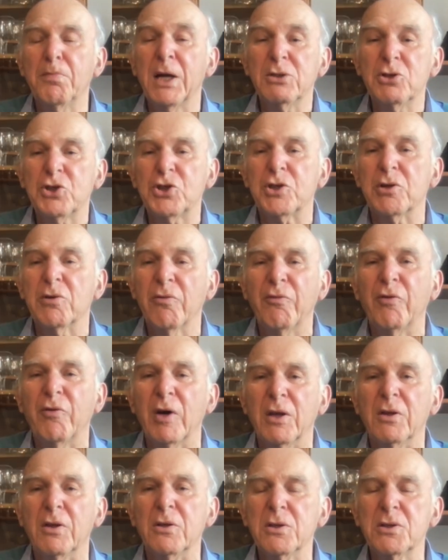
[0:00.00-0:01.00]
pension
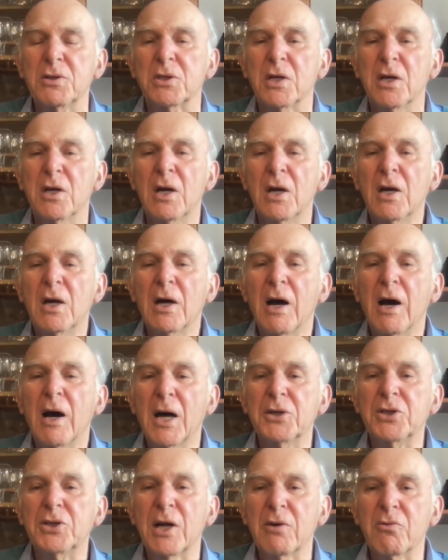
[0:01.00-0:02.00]
funds are
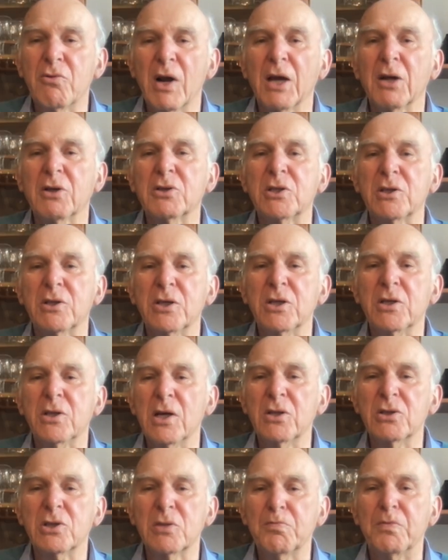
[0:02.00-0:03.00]
directed
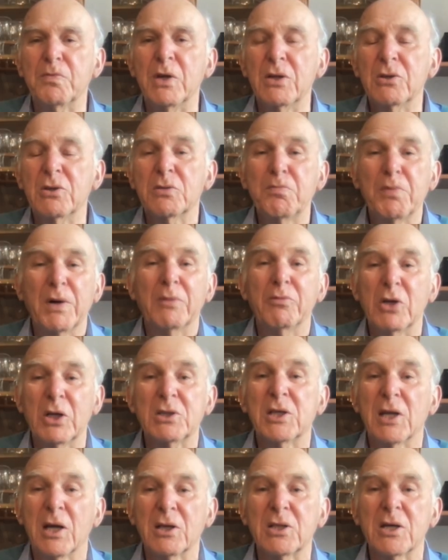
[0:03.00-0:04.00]
into public
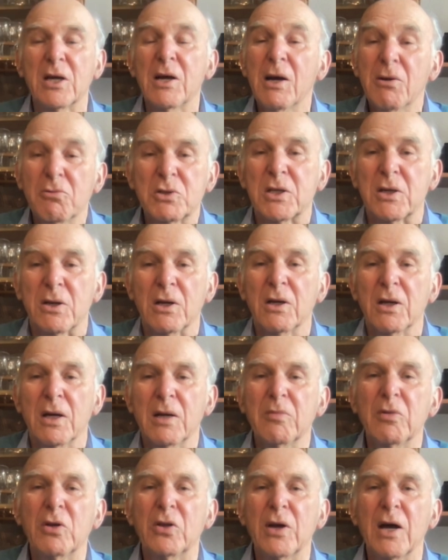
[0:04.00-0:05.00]
sector housing. I
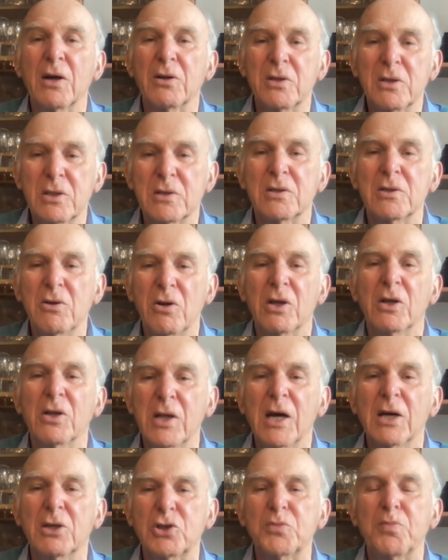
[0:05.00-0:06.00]
mean, that's a
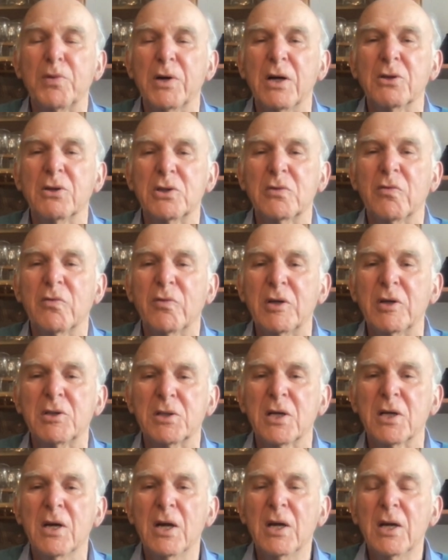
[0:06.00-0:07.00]
large part of
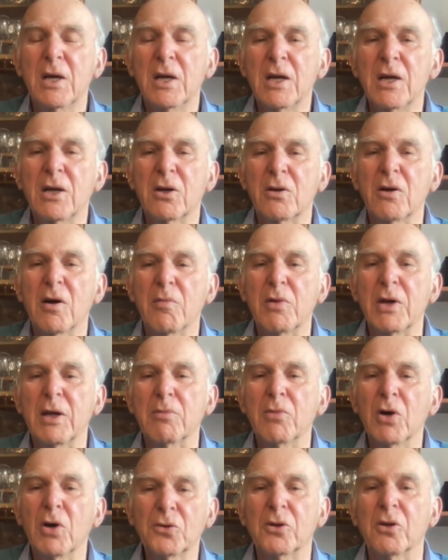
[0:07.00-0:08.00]
his economic
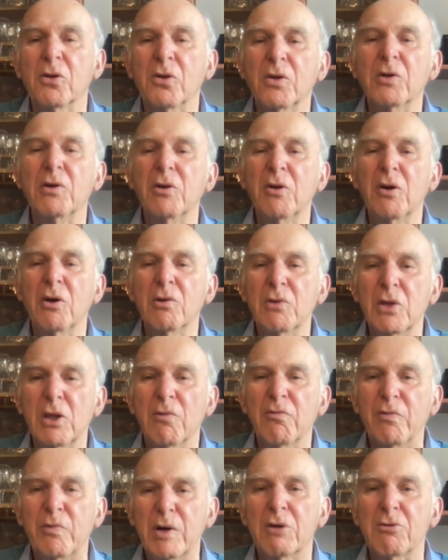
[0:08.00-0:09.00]
model, with a
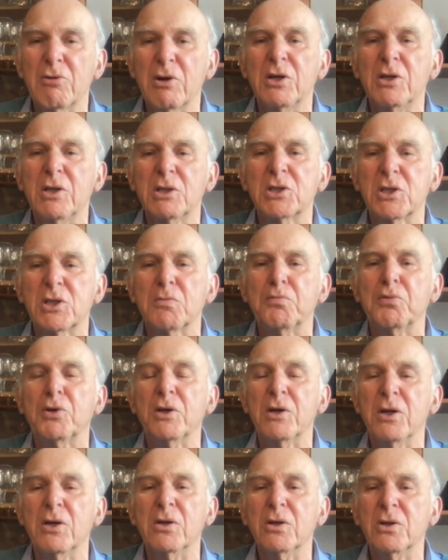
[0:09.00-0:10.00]
very
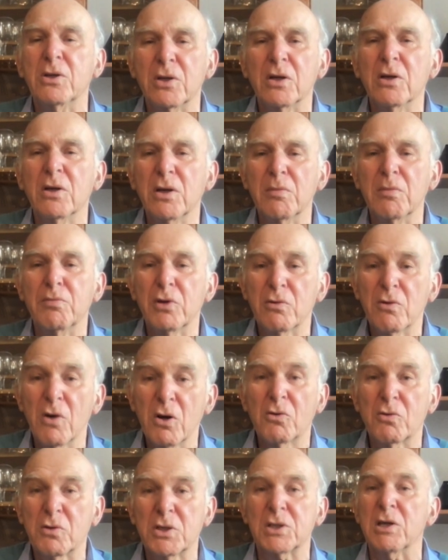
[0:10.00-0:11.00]
disciplined
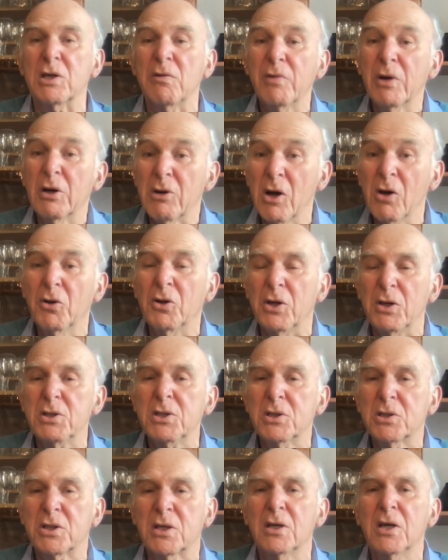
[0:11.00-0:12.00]
bureaucracy, very
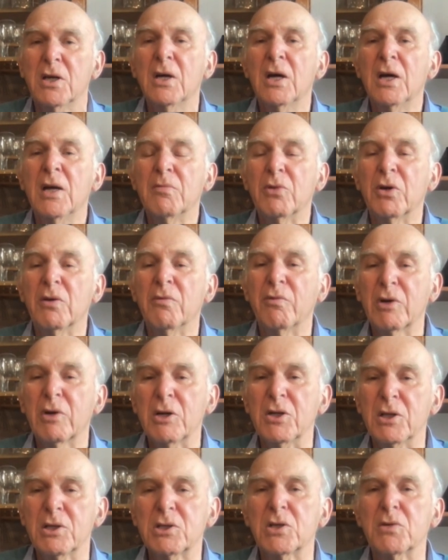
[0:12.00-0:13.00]
honest, but very
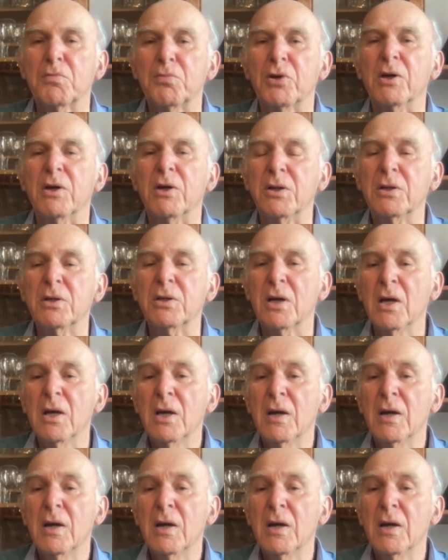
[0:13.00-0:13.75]
disciplined,